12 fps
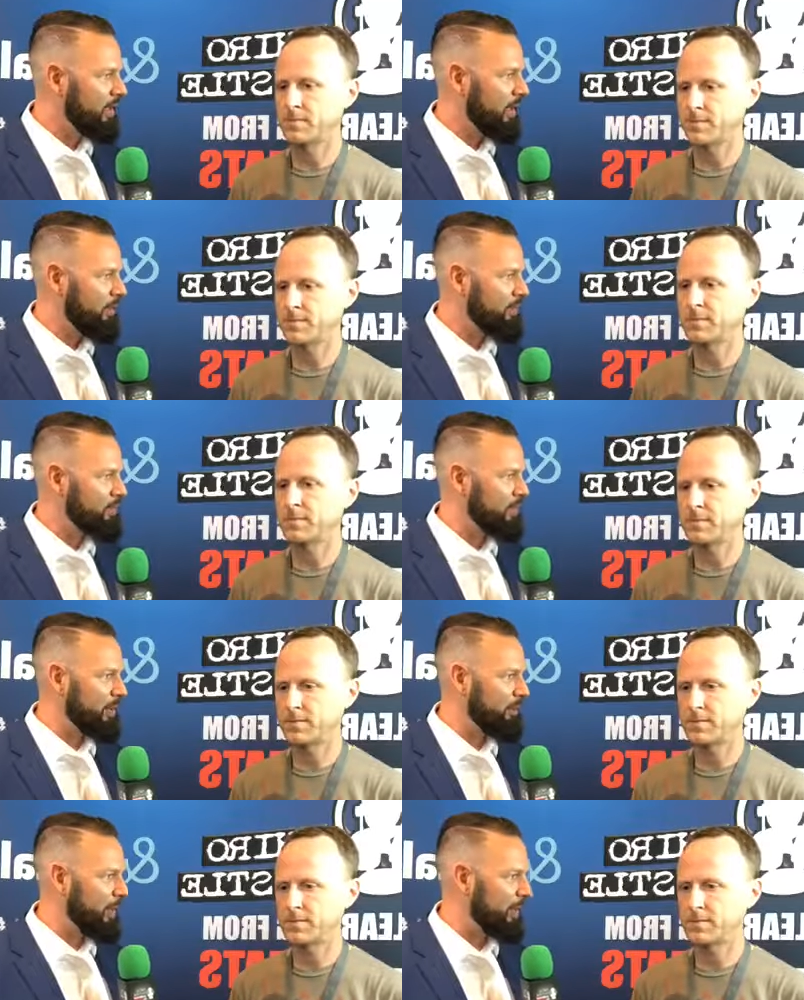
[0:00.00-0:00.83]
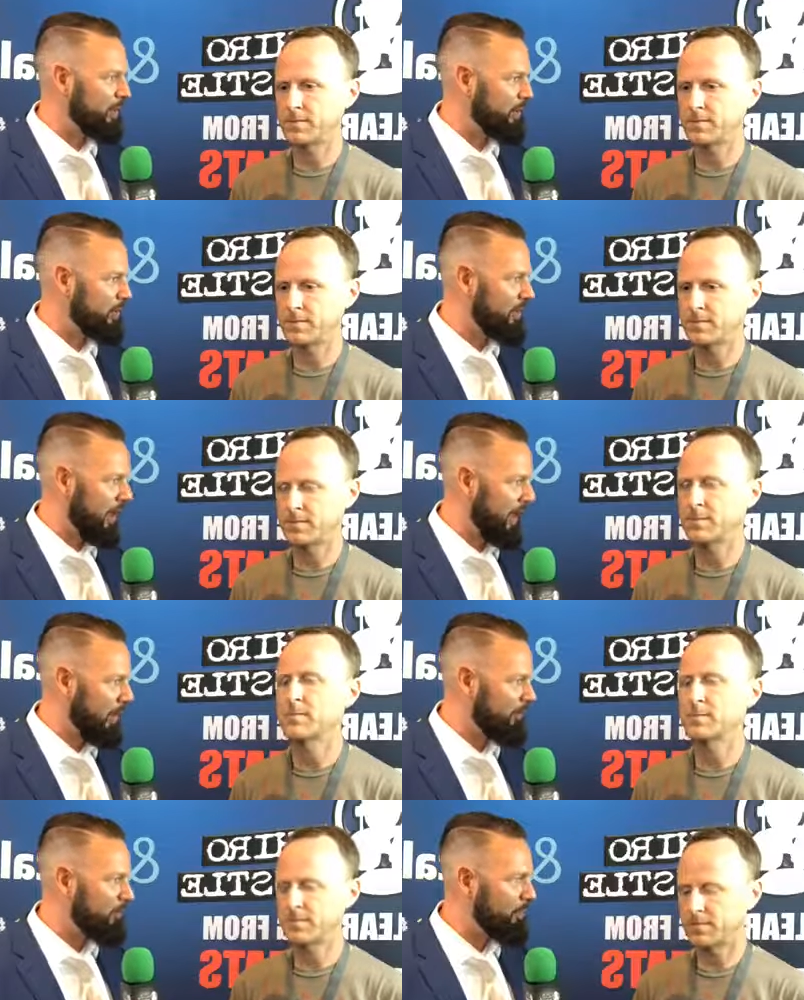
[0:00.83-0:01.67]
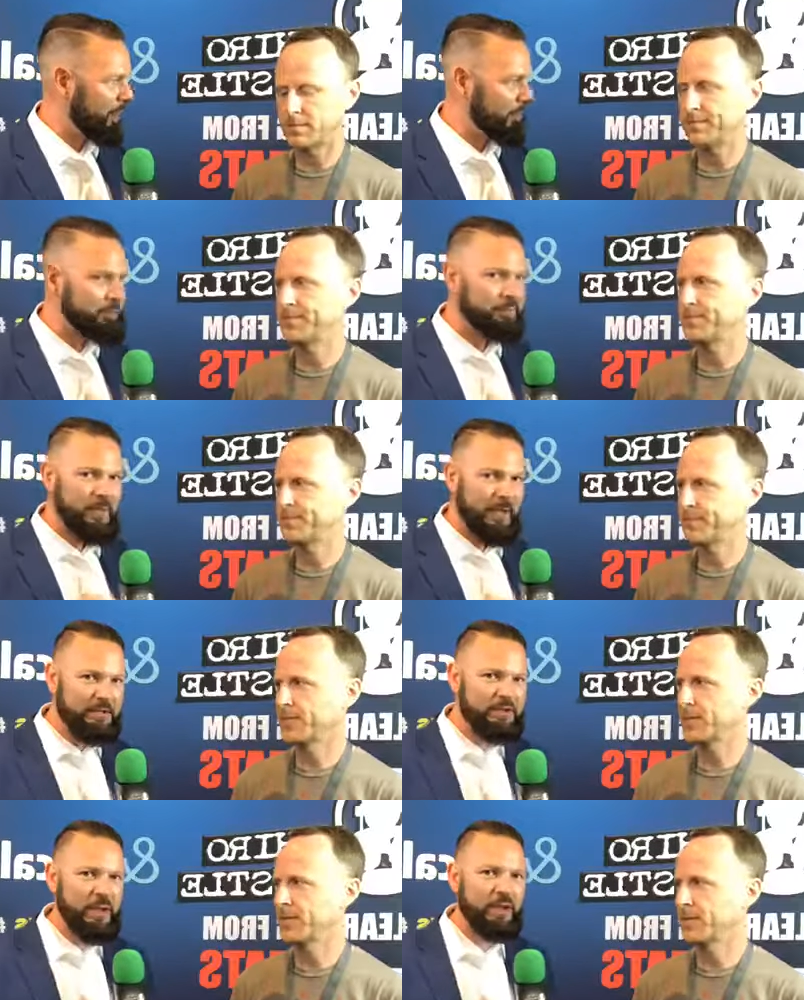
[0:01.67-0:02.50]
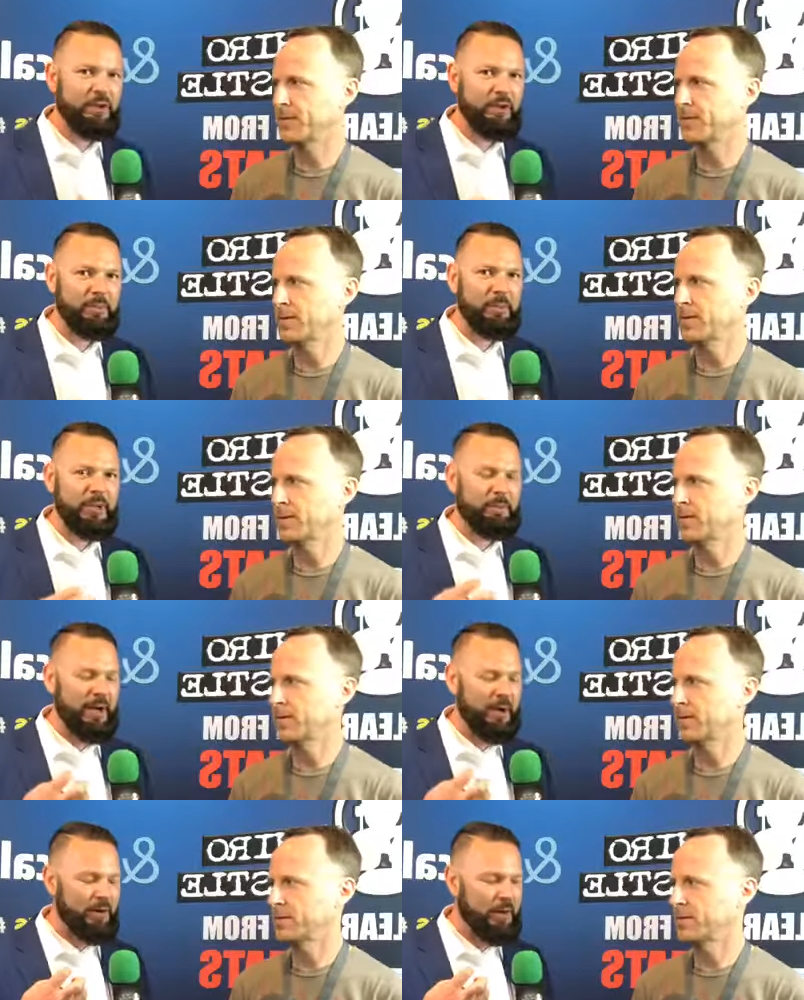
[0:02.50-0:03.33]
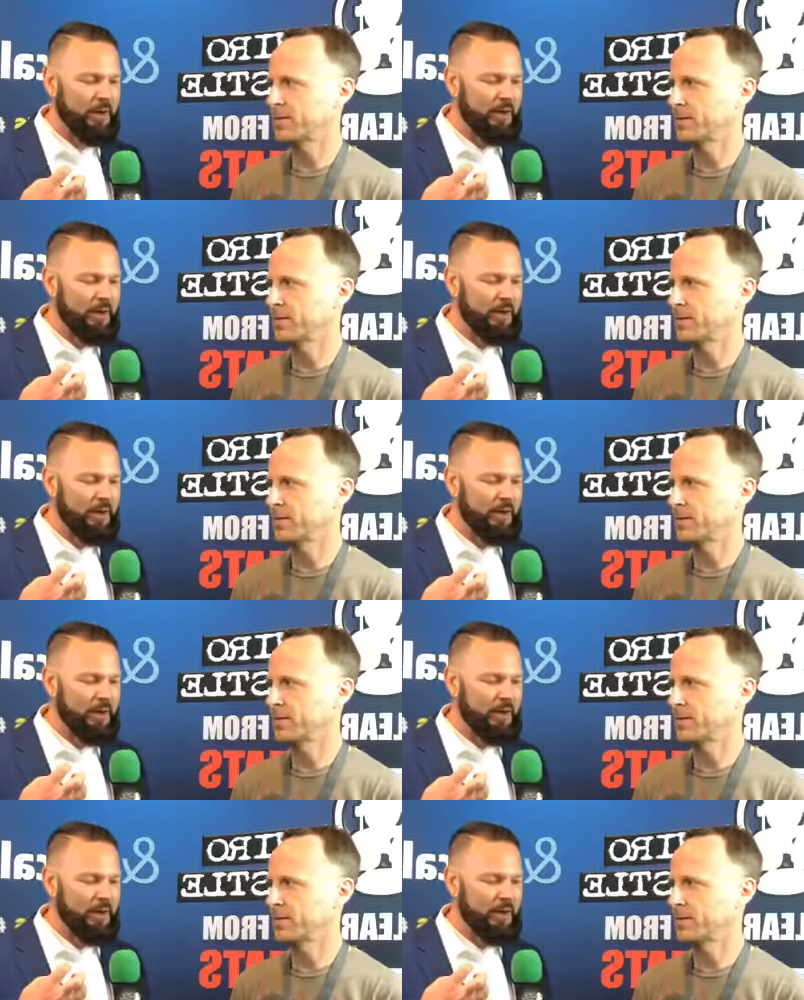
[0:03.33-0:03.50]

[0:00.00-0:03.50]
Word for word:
Speaker 1: Um, it's been about a year and a half, but let's talk a little bit about